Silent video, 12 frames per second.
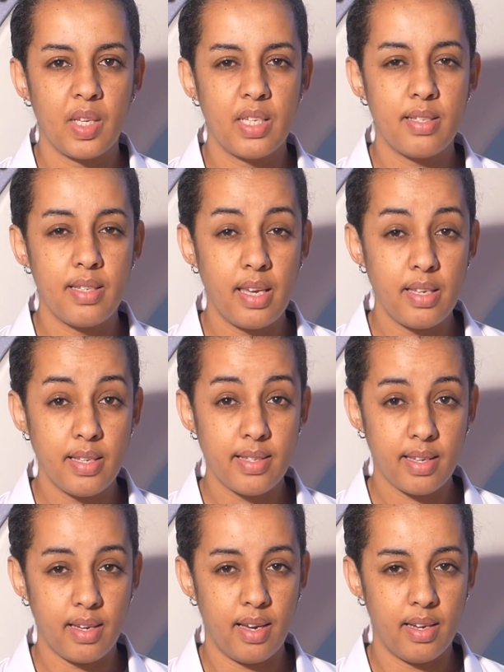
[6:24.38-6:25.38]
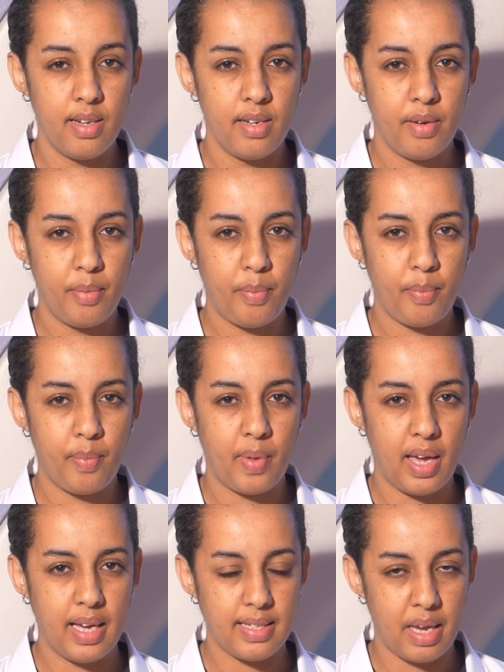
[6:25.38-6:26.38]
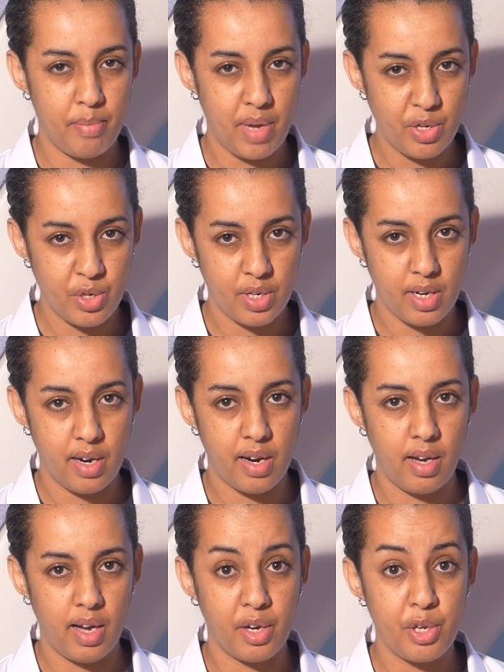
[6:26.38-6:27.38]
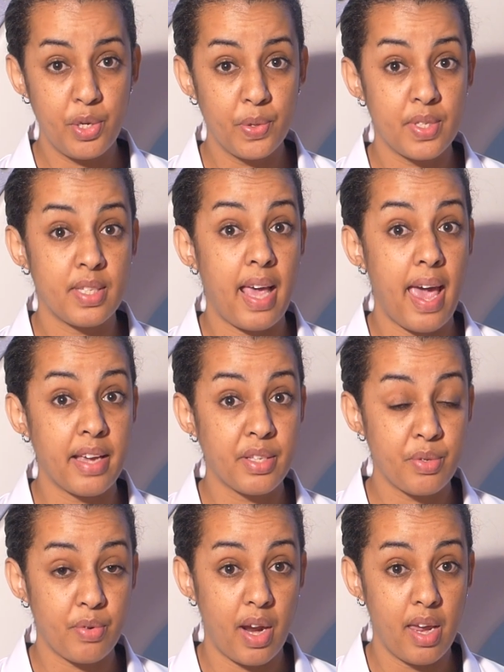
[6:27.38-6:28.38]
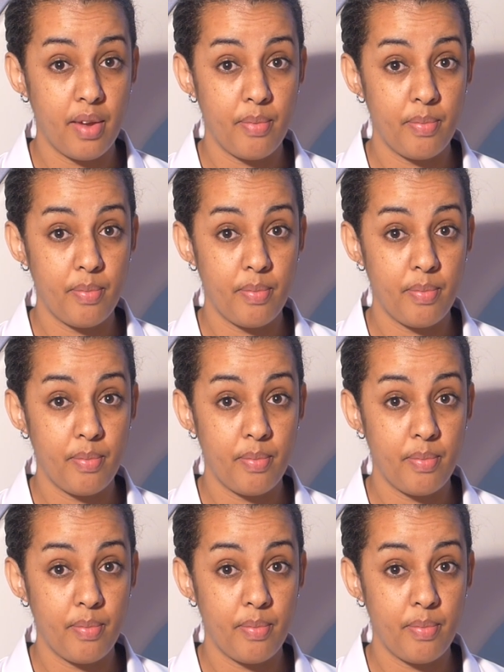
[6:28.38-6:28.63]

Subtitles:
CT scan, as I mentioned earlier, uses X-ray.